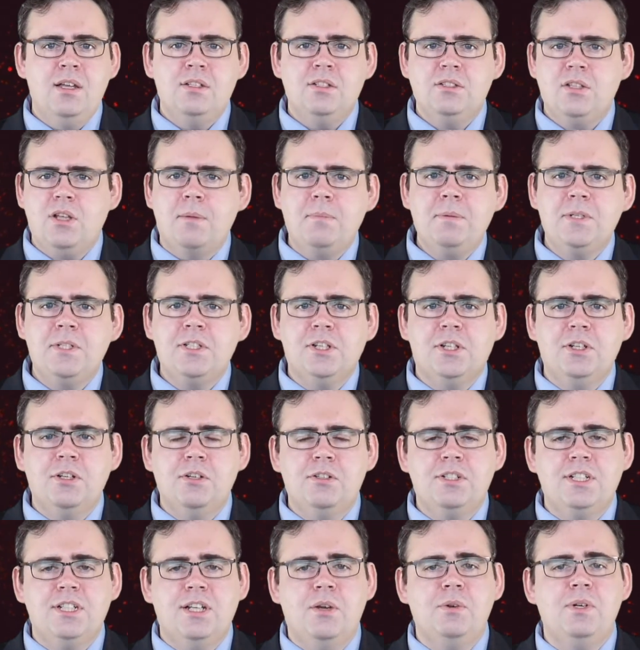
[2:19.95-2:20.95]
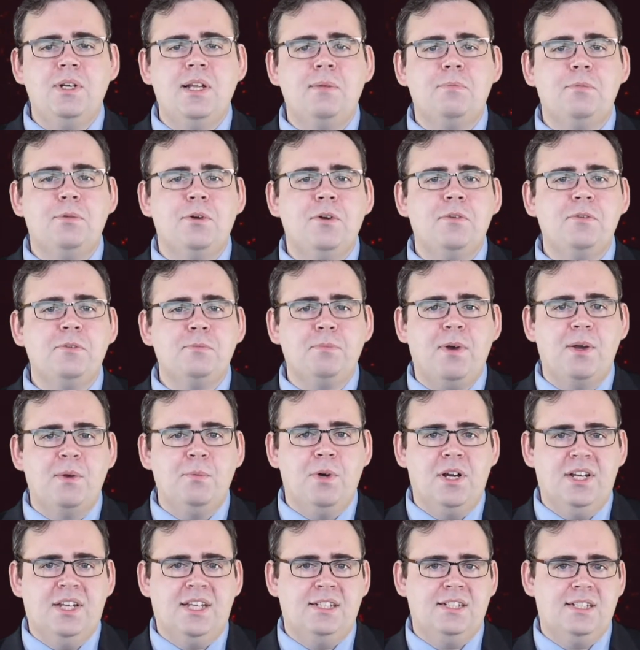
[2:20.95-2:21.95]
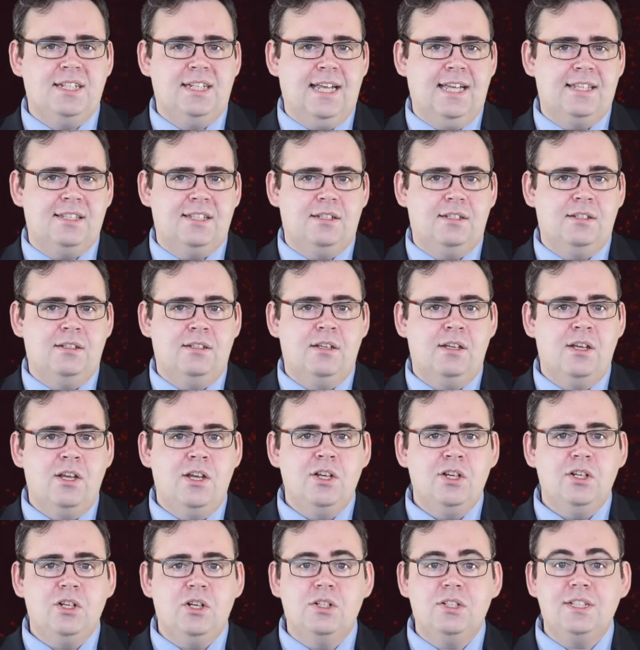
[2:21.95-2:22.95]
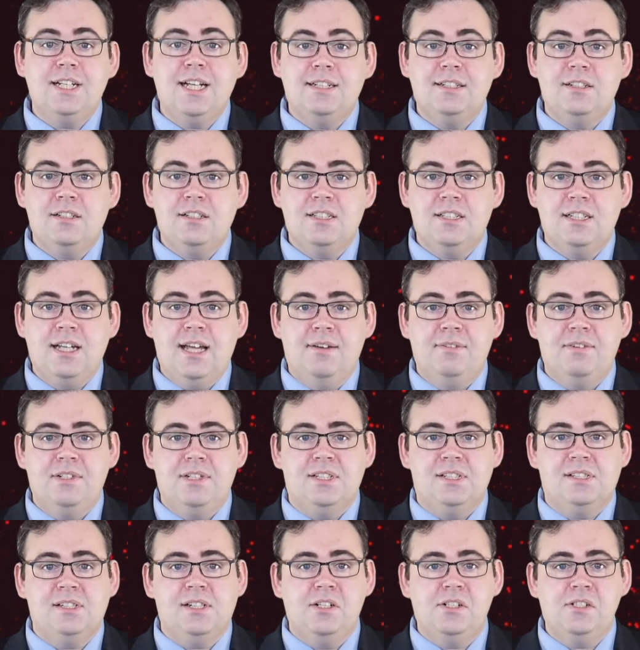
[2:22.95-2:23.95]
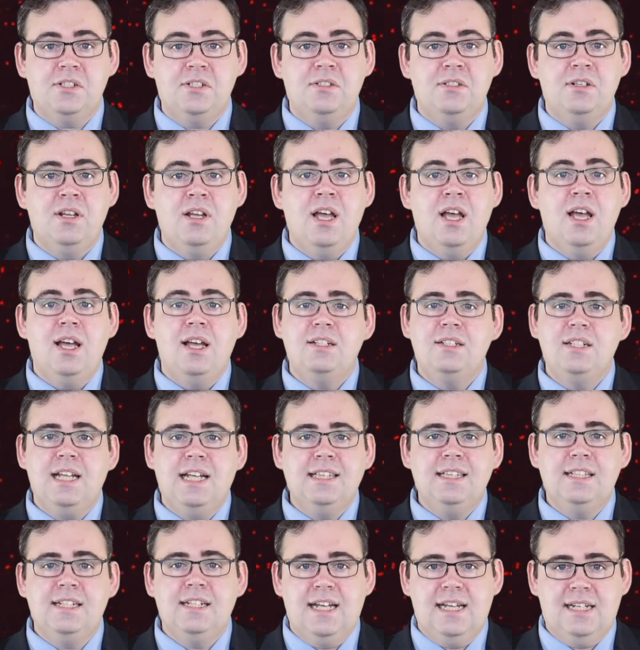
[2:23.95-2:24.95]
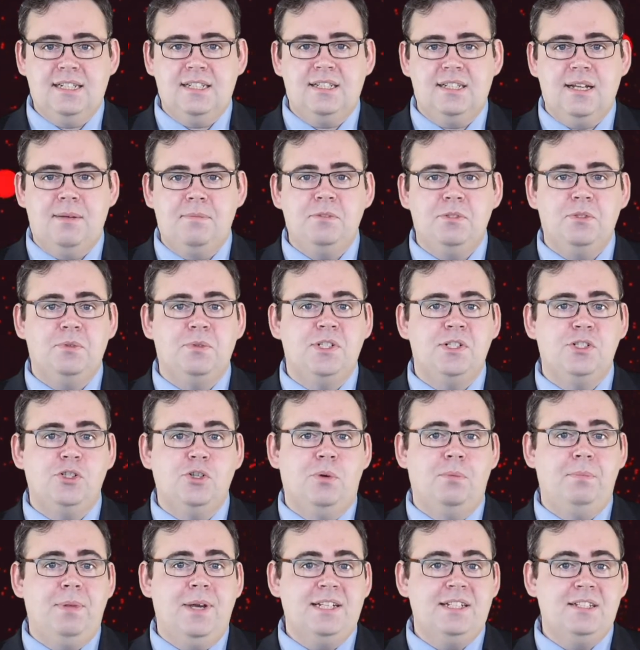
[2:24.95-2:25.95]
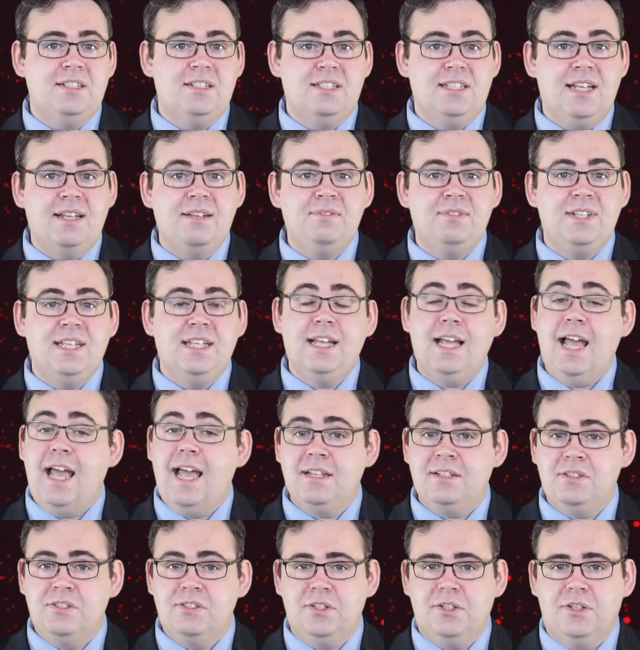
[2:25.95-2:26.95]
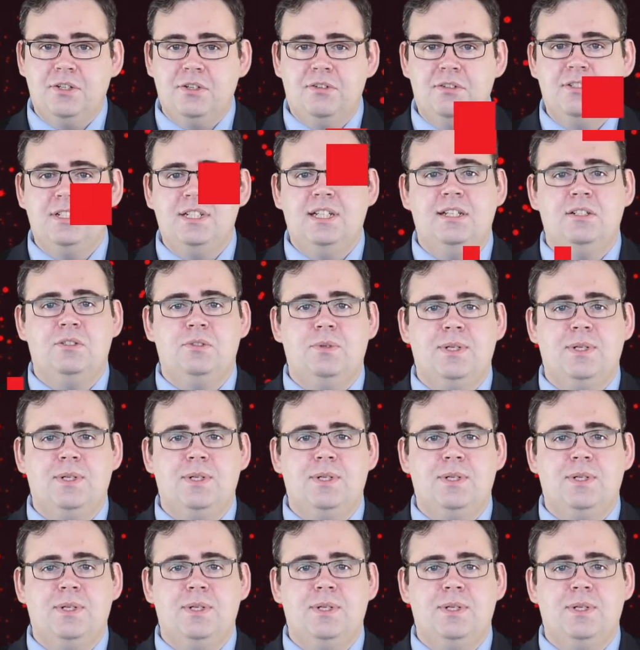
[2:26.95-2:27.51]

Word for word: Cybersecurity only improves by working together. Contact us to have a discussion and take the next step to ensure better safety and security in